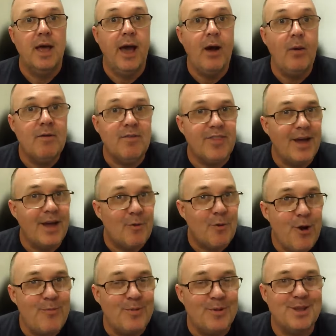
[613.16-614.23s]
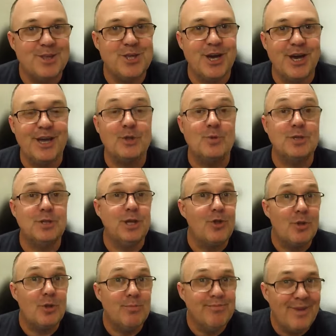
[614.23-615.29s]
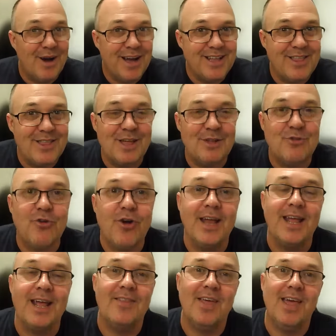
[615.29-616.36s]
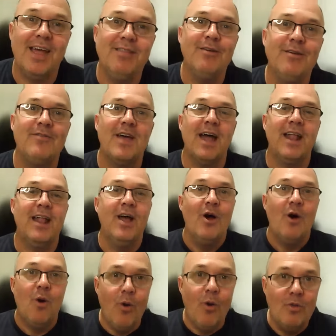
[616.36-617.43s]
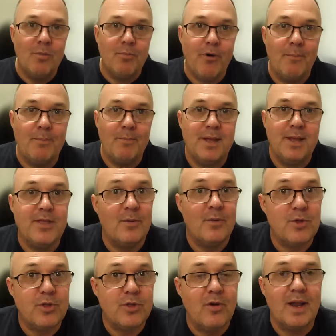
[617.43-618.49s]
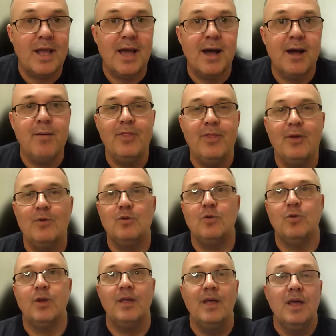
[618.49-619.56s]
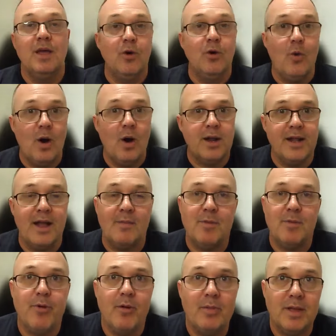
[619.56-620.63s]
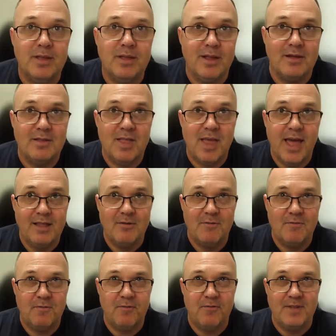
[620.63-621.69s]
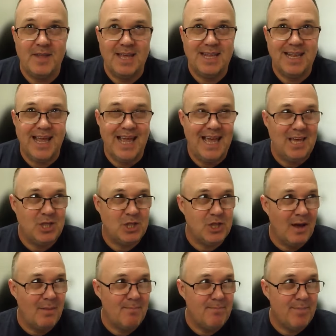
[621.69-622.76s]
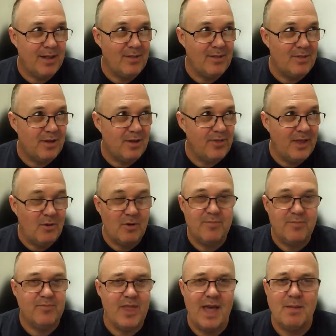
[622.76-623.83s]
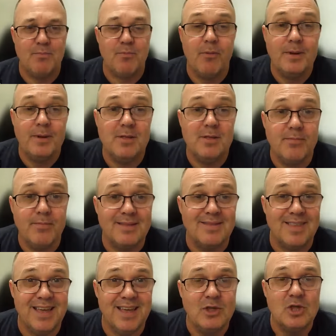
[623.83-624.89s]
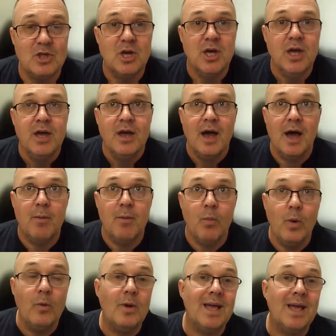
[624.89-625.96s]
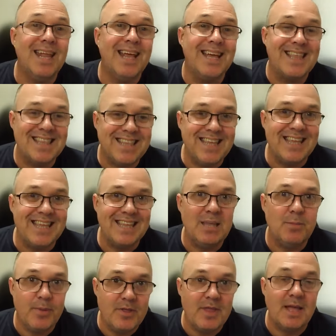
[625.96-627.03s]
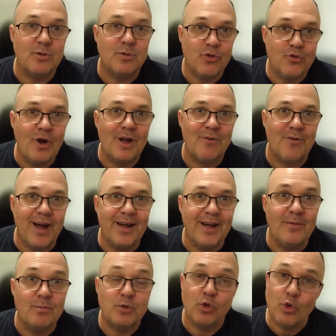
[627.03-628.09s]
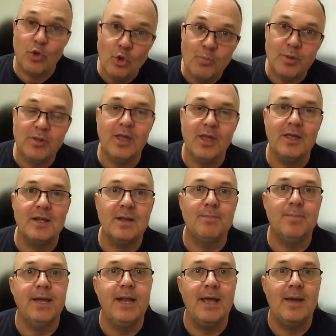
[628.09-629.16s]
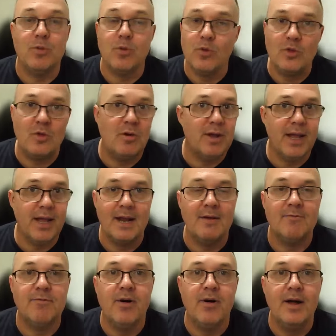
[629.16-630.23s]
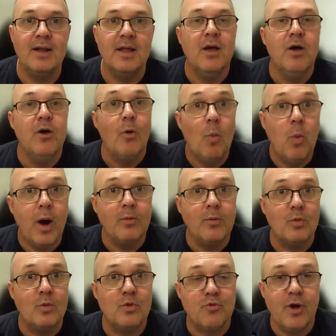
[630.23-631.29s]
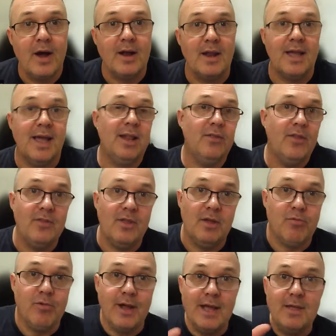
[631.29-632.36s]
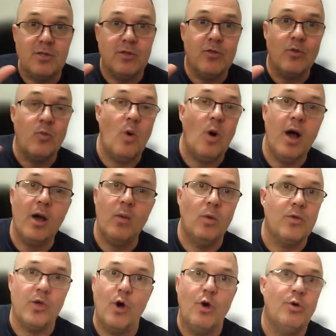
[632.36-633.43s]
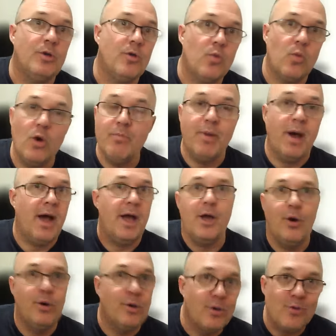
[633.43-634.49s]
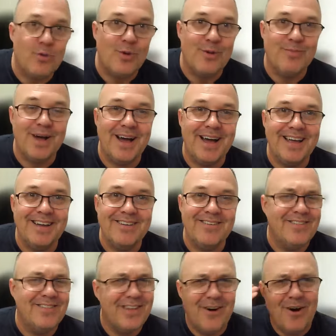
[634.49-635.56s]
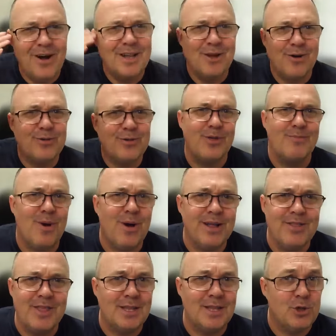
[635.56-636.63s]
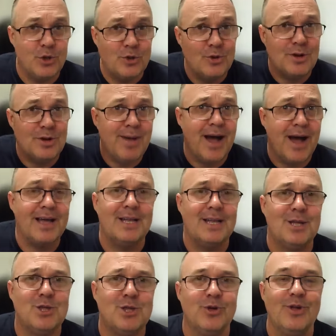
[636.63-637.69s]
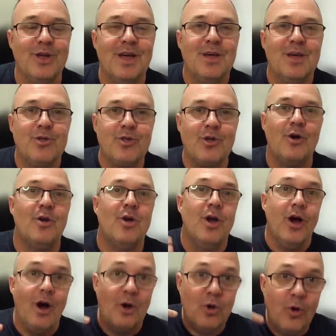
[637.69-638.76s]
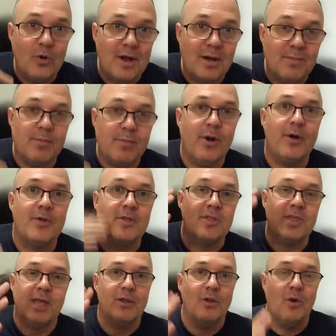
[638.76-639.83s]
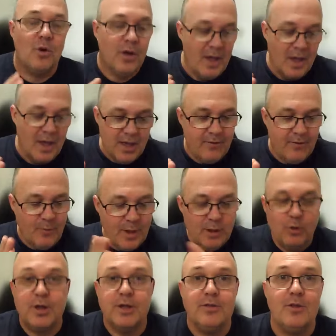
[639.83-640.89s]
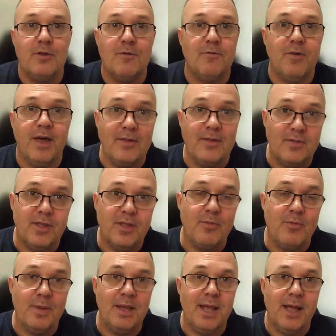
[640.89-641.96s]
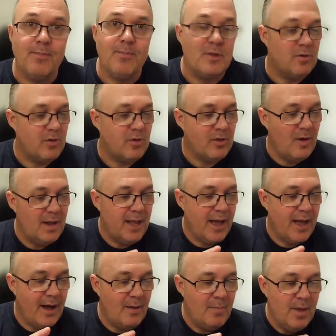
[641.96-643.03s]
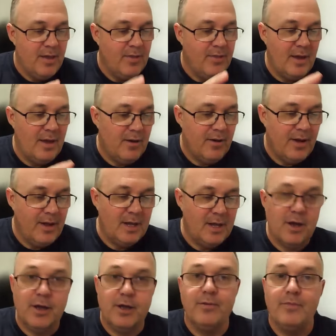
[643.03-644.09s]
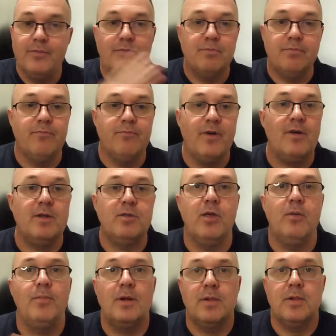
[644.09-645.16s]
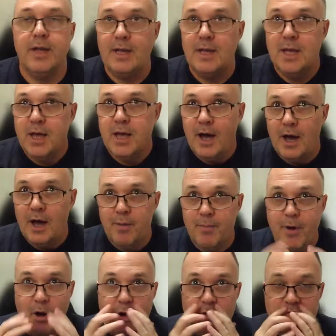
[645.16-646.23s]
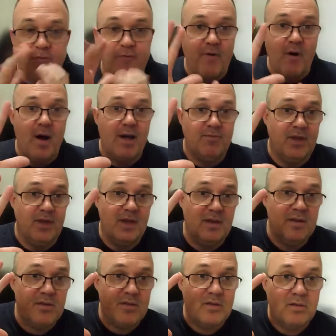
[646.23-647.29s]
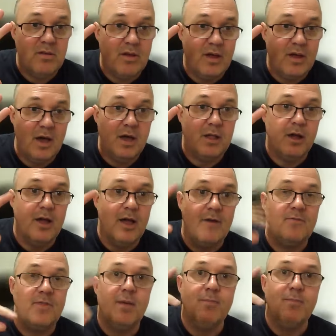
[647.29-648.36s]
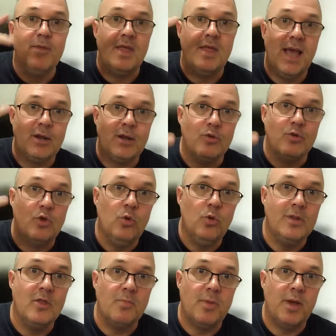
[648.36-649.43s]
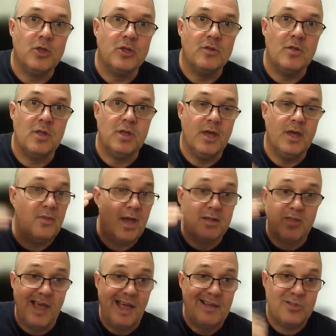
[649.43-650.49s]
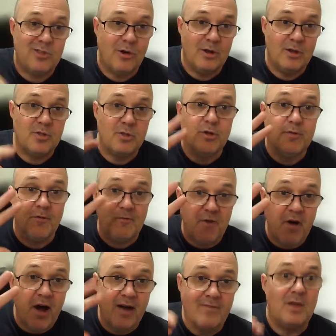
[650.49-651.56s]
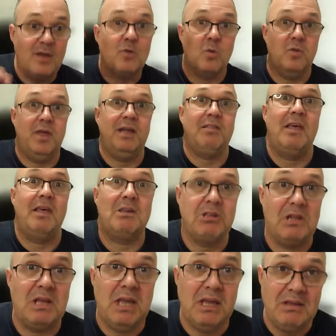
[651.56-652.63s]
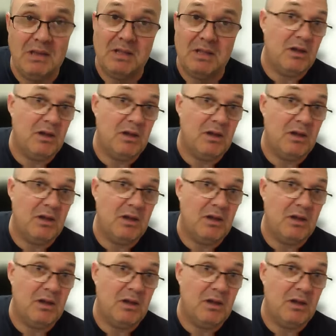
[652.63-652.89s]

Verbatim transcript: However, they were open to change. We did some mindset training. At the end of that, all the properties they were signing up, and they were doing quite a number, probably you know, 10 to 15 each a month, I think, or even 10 properties a month each. Um, we were getting a 60% strike rate two particular BDMs were signing it up fine, one was struggling. And the reasons why was owners won't pay, owners won't pay. Well, no, I know it's a mindset issue, not a market issue. So I called up the boss and said, look, if we look at this fee that this BDM is not signing up, they're, you know, very typically um, over five years. And if they're missing out on two inspections a year, that's X dollars. And over five years, well, that's actually, you